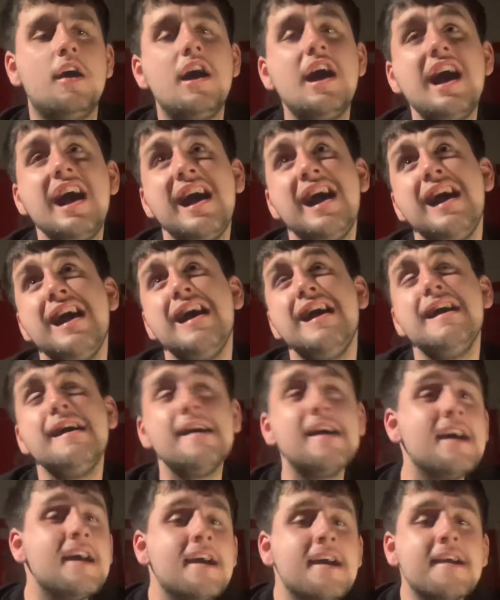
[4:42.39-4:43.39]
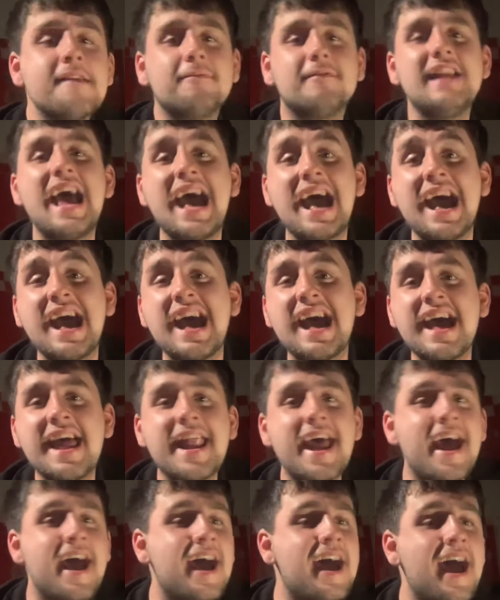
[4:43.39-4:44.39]
Oh,
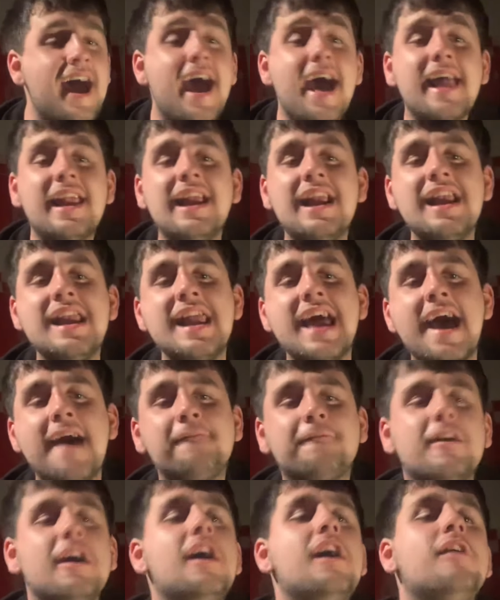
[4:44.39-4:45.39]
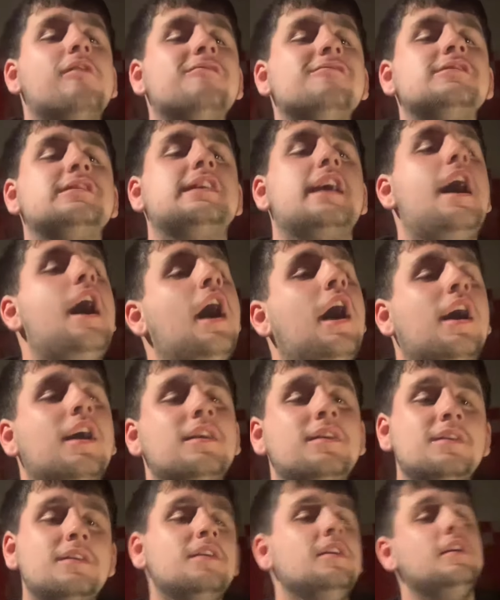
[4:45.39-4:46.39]
bloody, how life goes on.